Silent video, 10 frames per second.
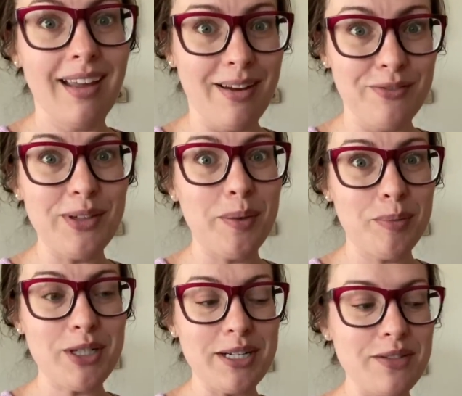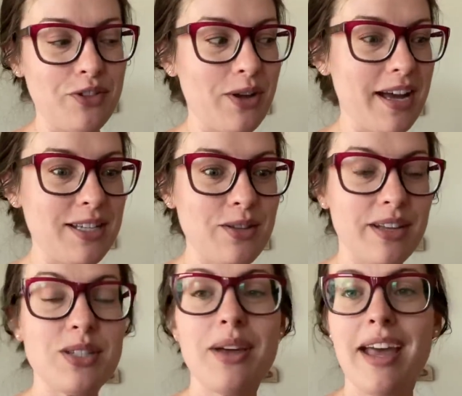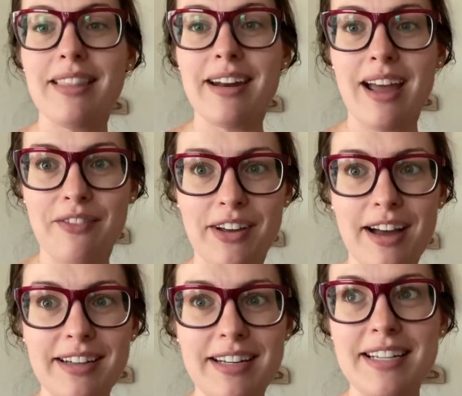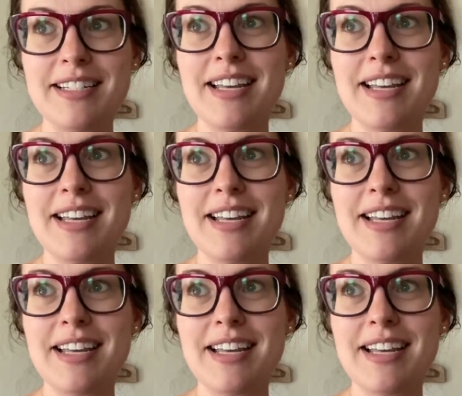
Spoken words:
I'm feeling productive, you guys, so that's okay that I haven't got knitting